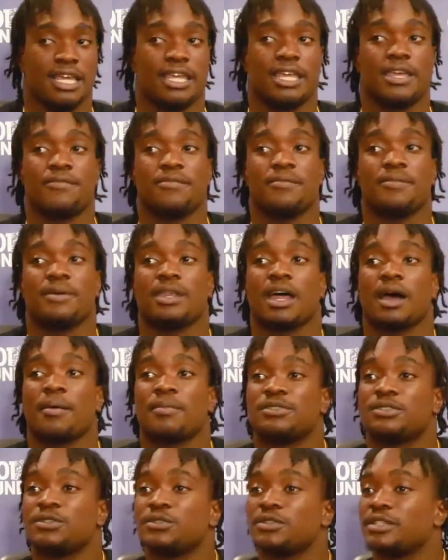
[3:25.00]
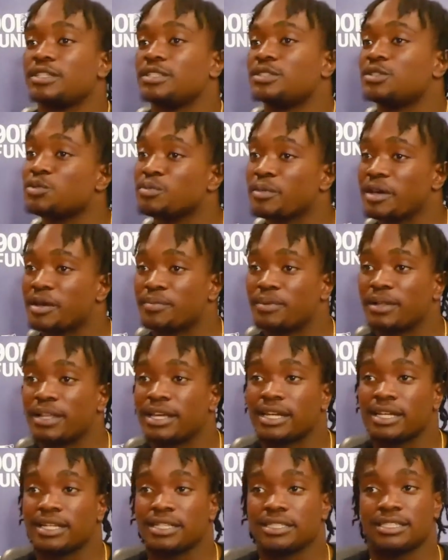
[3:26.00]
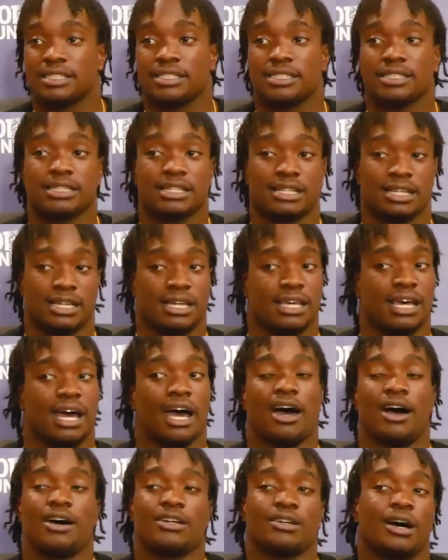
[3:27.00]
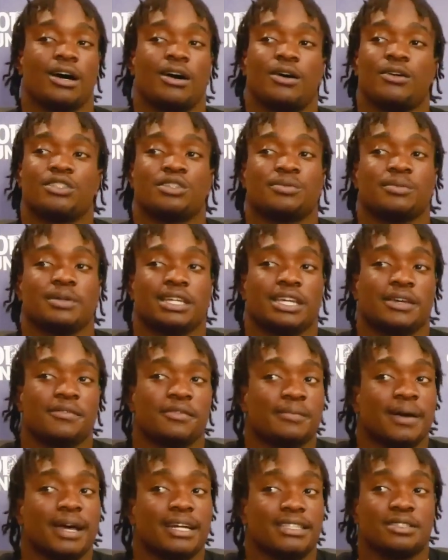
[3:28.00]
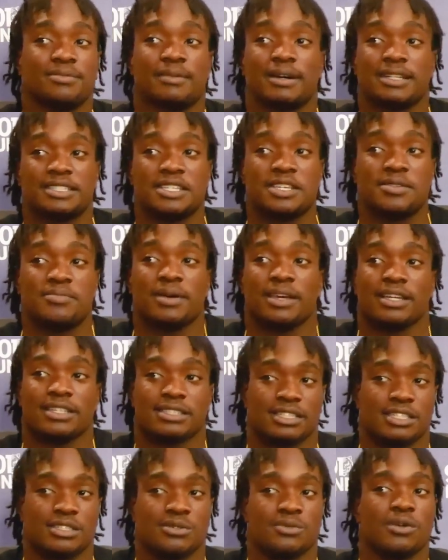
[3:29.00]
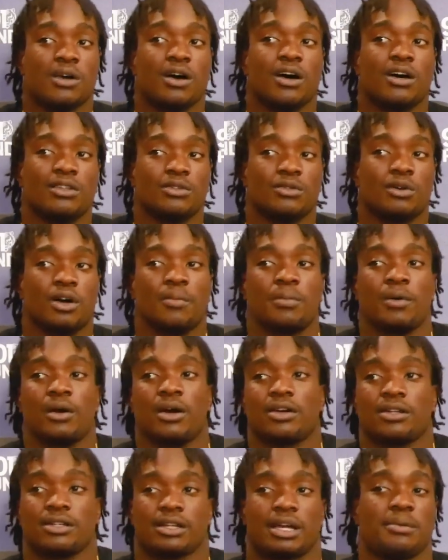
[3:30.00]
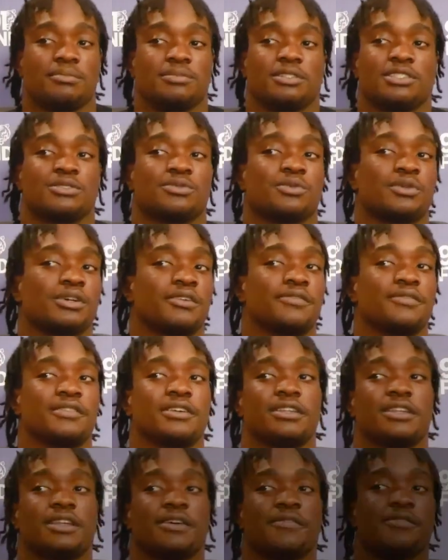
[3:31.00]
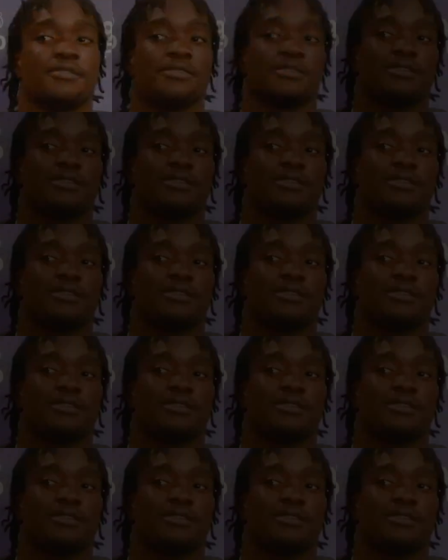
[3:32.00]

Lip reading: giving me an opportunity to make plays, and I ultimately give it back to my teammates because we all do our part. I'm just one of the 11.